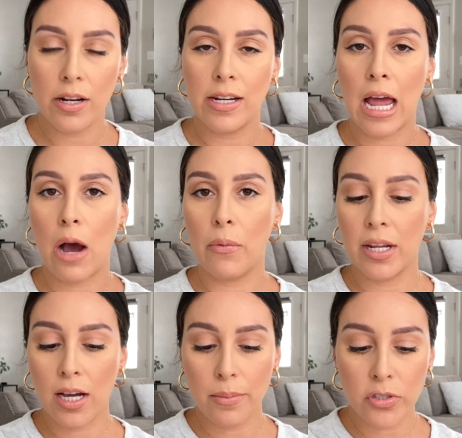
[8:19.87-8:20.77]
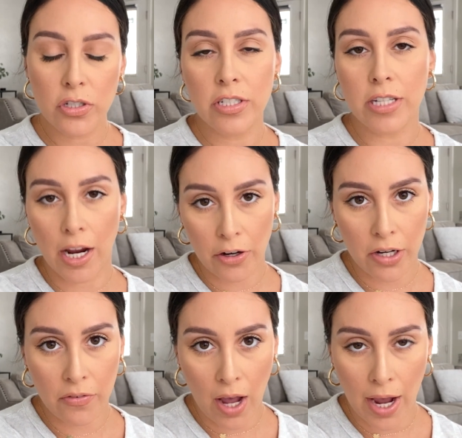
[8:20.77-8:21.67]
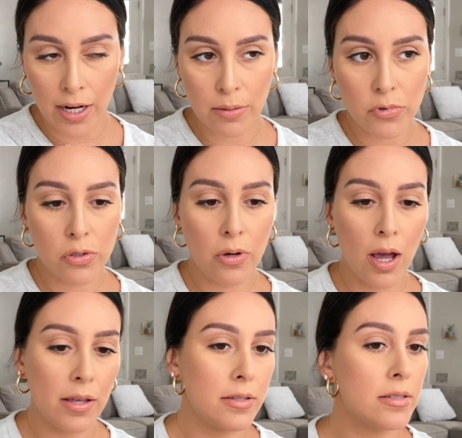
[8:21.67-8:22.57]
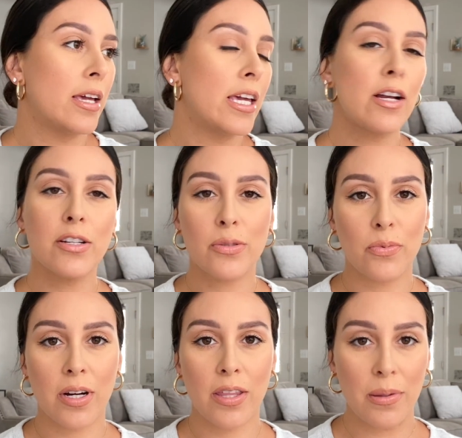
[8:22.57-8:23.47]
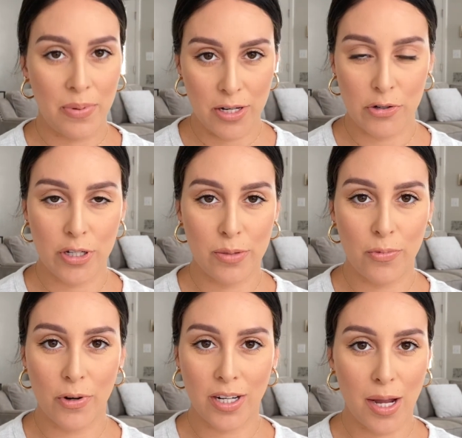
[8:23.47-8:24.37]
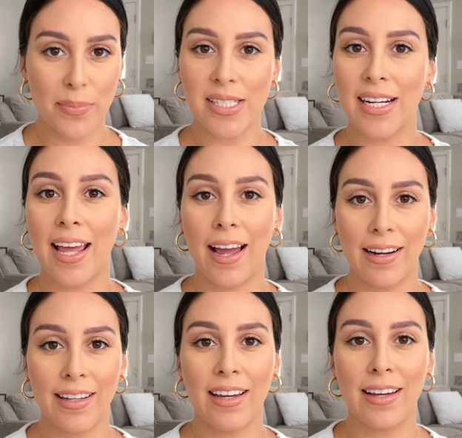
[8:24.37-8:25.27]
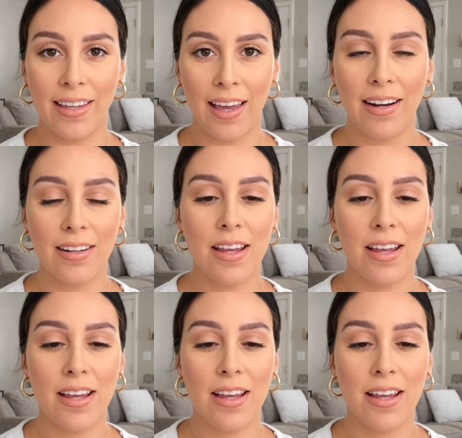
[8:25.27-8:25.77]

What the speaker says: Now, when it comes to decorative items, you guys, here's where the Pinterest board comes in handy again.